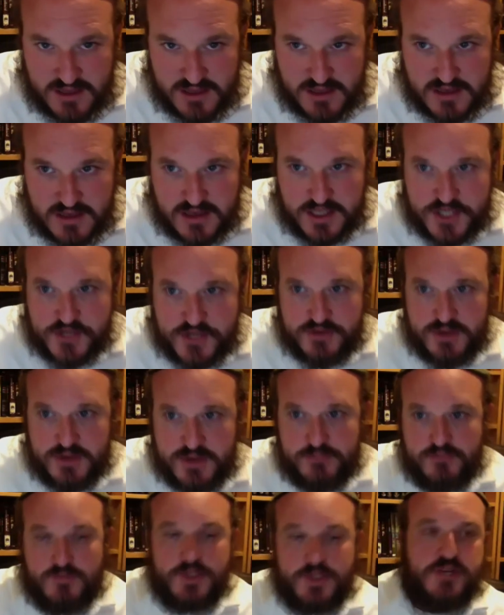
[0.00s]
a
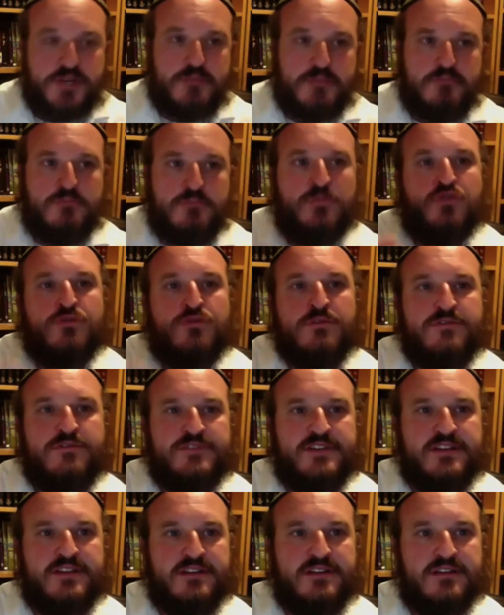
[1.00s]
trip which
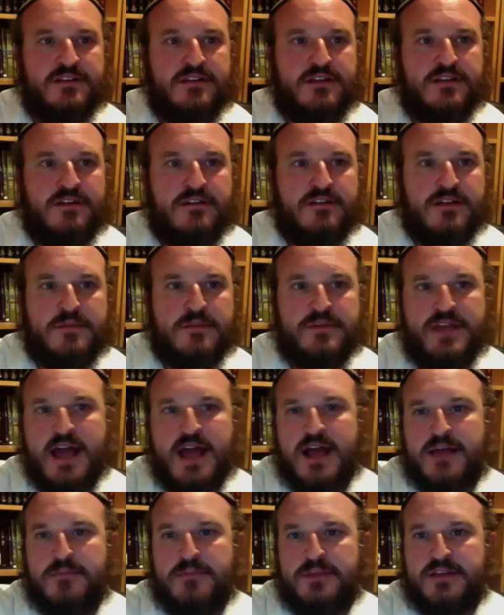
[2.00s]
moved Rebbe
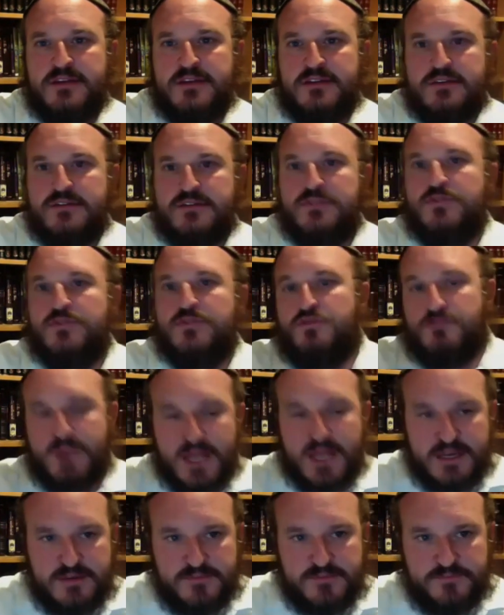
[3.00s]
Nachman to
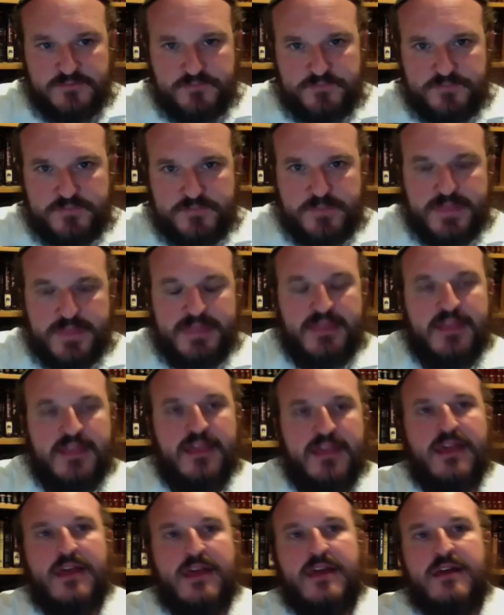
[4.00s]
Uman.
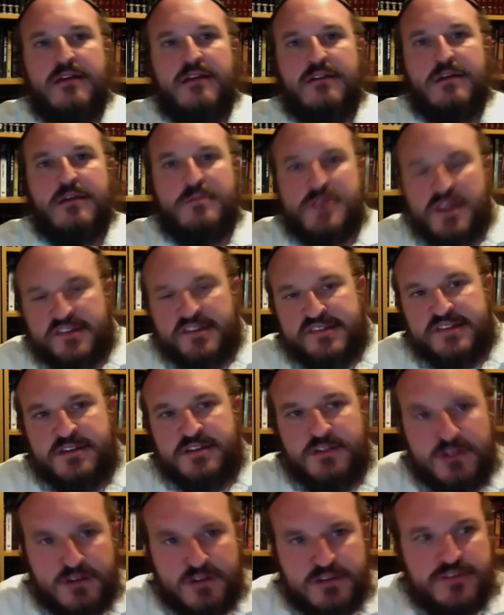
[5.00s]
Rebbe Nachman
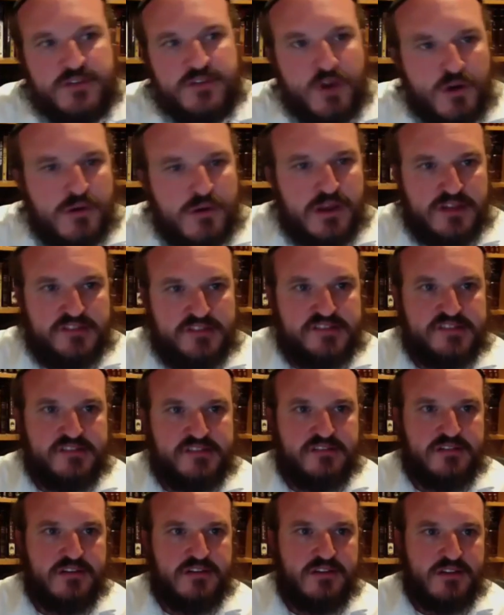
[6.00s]
heard Torahs
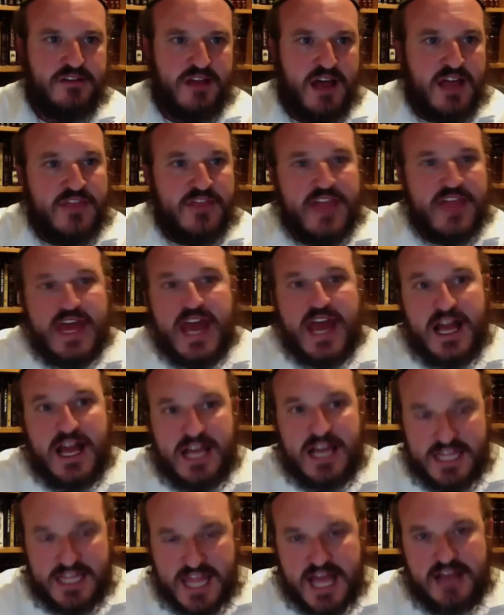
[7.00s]
on that
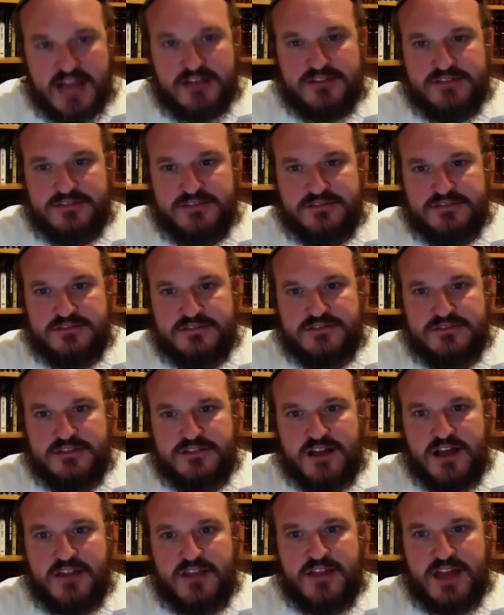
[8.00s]
agala,
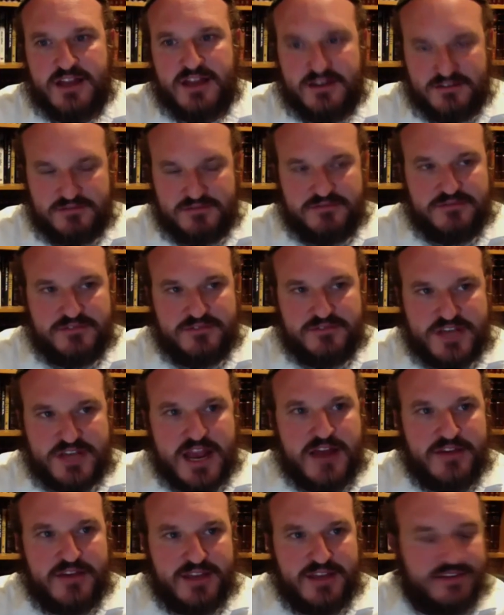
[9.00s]
on that
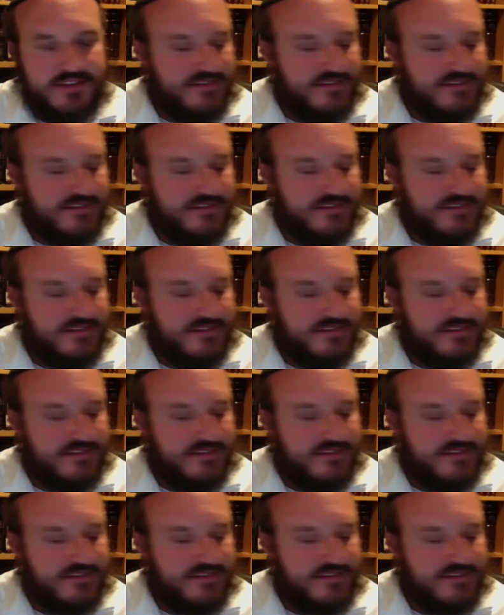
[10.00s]
chariot,